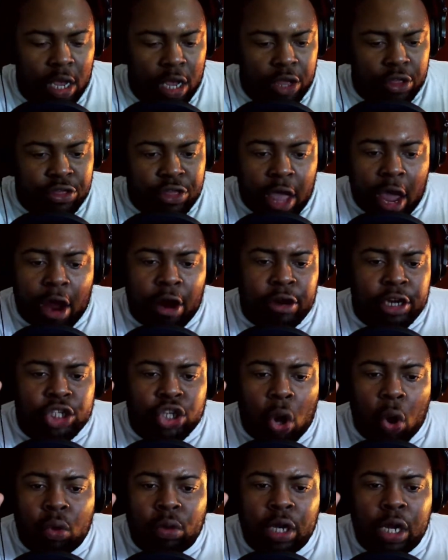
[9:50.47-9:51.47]
there is
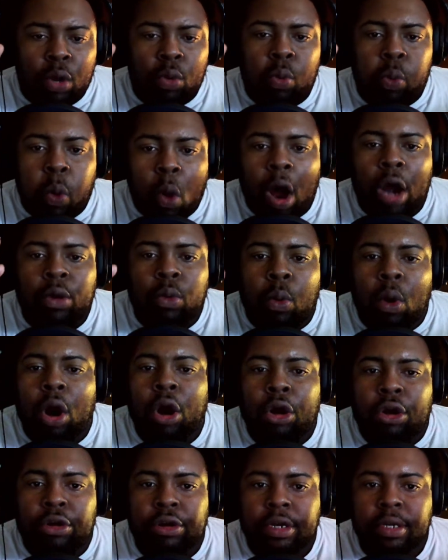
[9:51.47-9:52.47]
only one
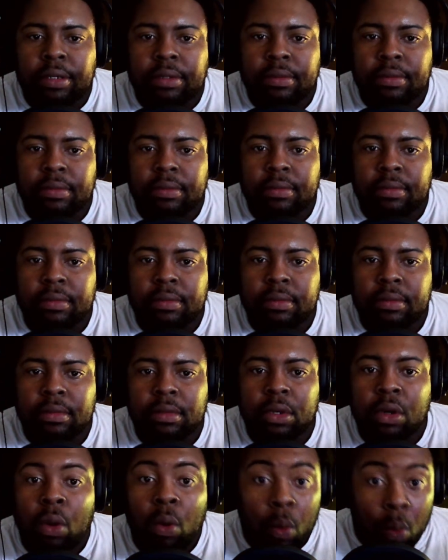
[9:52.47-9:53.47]
word,
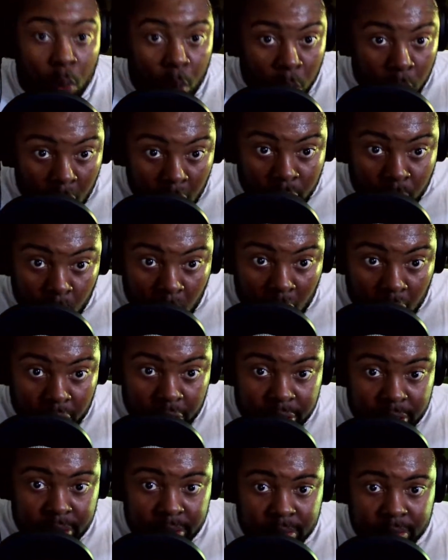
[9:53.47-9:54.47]
one
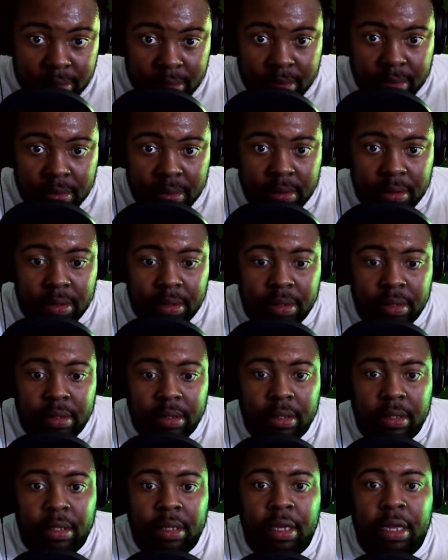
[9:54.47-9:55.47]
word
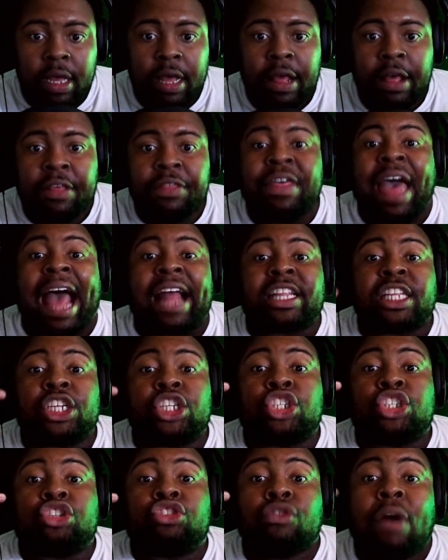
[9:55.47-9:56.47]
that
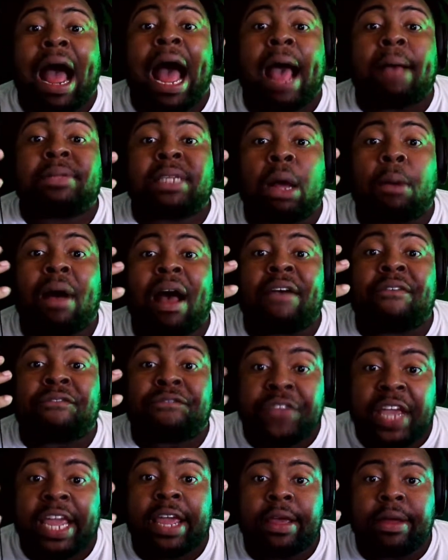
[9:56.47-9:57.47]
describes how I
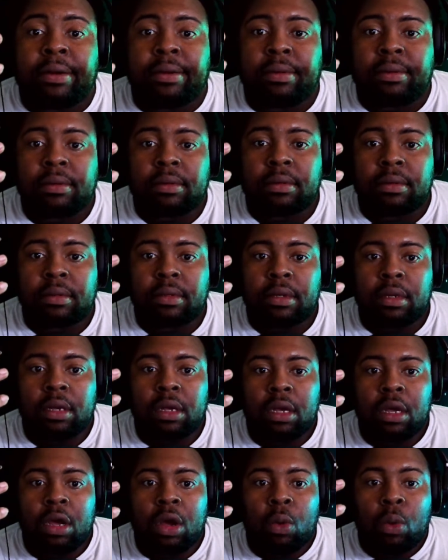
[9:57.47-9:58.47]
feel
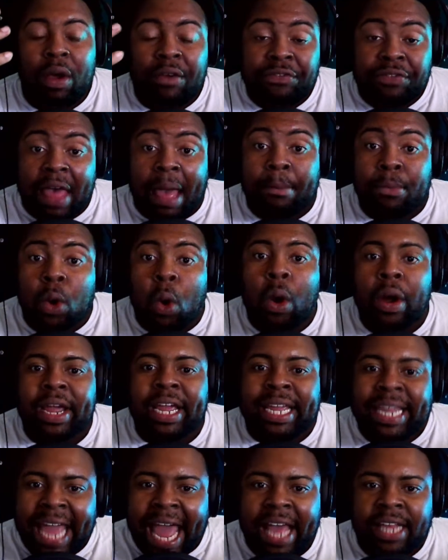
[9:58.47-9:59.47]
with them going
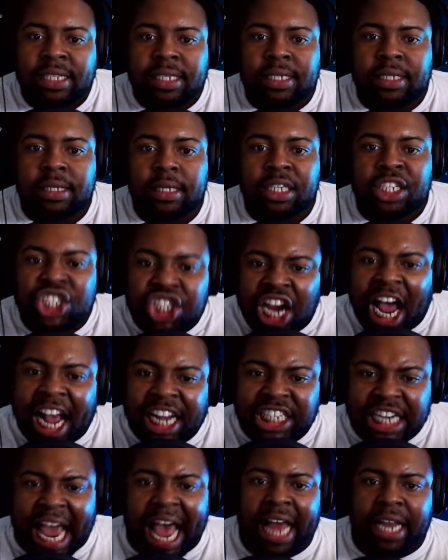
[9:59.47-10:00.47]
against
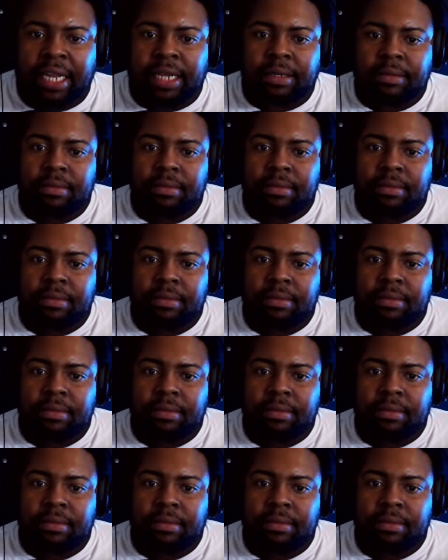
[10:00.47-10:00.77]
Josh Allen.